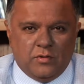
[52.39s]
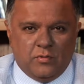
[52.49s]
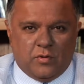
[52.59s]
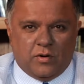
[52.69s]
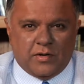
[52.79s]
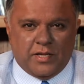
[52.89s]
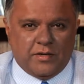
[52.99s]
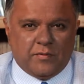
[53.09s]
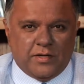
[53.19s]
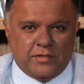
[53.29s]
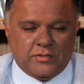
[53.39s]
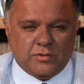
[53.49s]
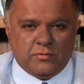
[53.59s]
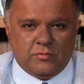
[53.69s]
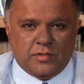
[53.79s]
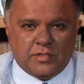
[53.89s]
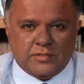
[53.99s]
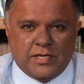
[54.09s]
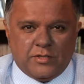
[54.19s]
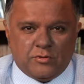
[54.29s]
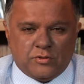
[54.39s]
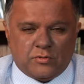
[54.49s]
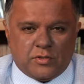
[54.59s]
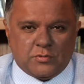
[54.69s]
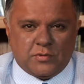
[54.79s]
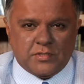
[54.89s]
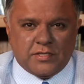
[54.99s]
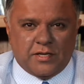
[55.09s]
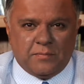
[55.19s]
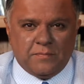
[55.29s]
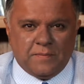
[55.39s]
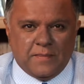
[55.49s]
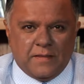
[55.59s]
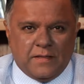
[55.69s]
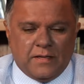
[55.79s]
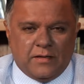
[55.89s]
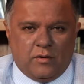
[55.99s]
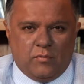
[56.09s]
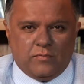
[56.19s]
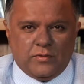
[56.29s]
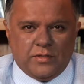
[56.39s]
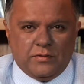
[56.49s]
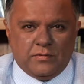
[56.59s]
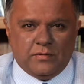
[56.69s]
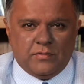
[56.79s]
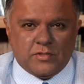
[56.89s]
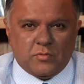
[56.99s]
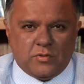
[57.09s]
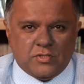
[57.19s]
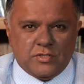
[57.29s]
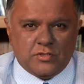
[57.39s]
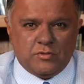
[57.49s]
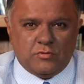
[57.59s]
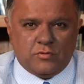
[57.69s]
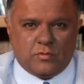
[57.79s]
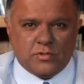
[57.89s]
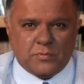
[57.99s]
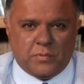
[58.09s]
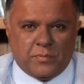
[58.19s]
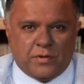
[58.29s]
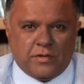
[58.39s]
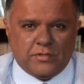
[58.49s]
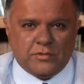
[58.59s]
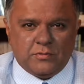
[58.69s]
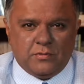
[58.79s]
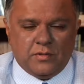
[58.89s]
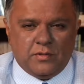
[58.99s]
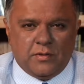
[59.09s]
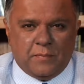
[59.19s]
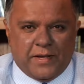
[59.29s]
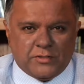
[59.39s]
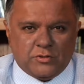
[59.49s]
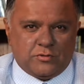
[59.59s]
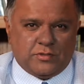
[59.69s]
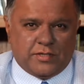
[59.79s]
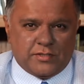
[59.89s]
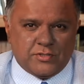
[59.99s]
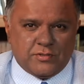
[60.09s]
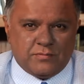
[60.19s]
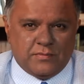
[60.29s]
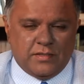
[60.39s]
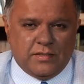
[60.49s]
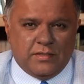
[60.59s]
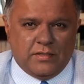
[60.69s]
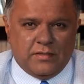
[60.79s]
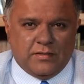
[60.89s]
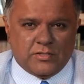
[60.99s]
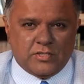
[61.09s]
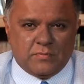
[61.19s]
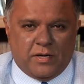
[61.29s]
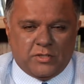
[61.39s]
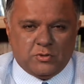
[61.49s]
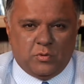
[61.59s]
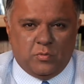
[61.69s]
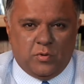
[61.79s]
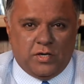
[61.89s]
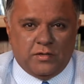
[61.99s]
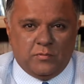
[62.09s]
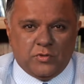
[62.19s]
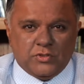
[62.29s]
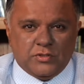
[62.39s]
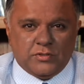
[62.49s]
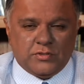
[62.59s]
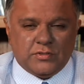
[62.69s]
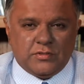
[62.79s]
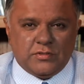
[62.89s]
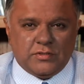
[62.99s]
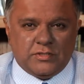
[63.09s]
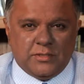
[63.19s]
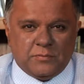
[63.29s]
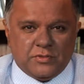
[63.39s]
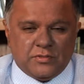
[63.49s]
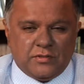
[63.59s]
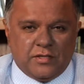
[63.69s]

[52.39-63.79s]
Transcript: who are getting ready to uh, take your structural exam, and hopefully this will assist you towards preparing to pass your test. This is Module 1, which is tips